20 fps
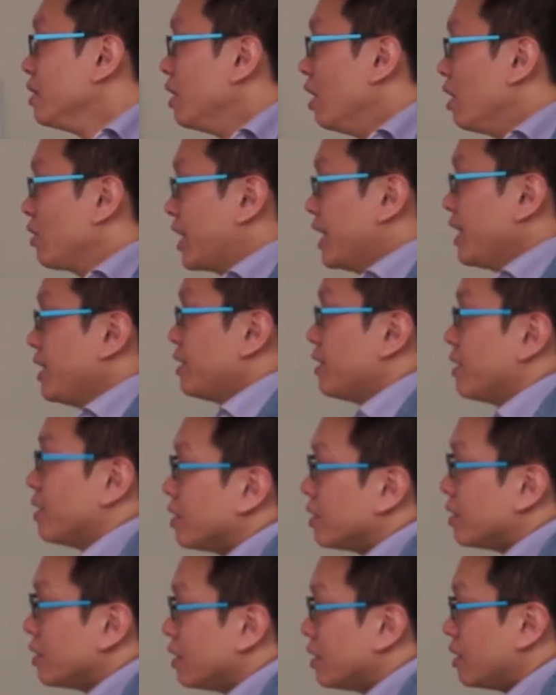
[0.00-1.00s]
Okay,
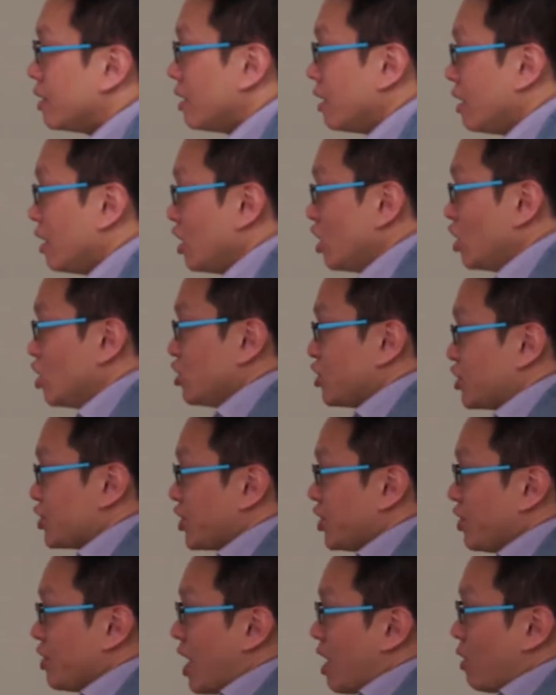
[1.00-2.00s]

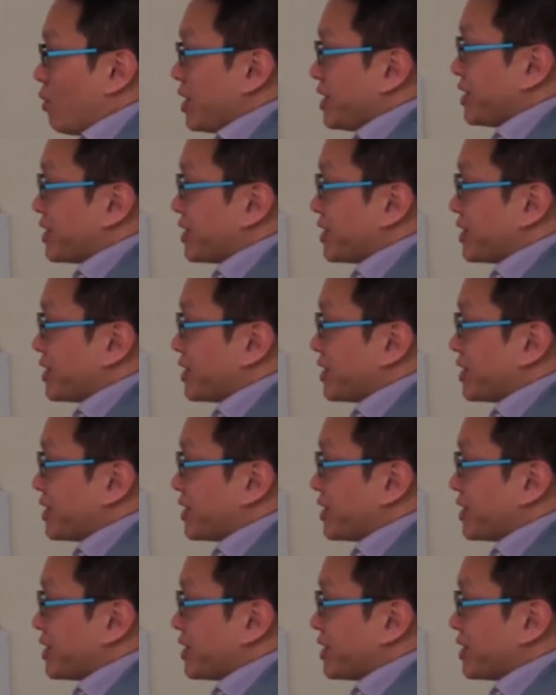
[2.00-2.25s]
so I already